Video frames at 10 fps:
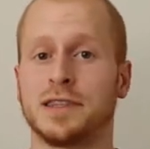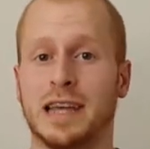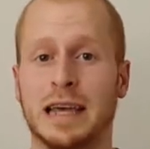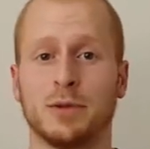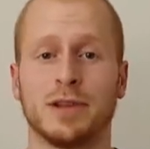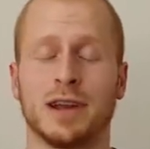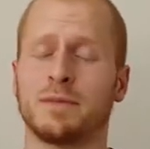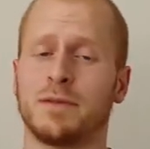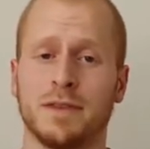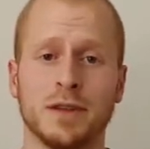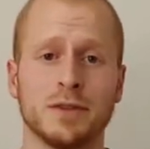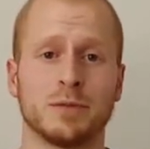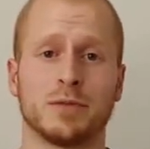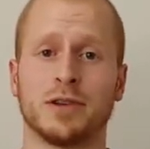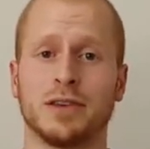stable and I'm
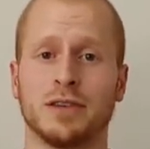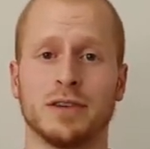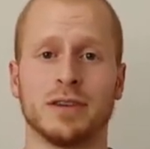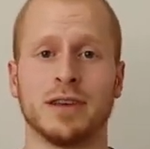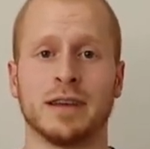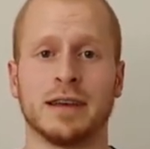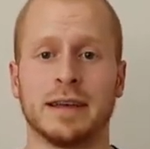feeling pretty good.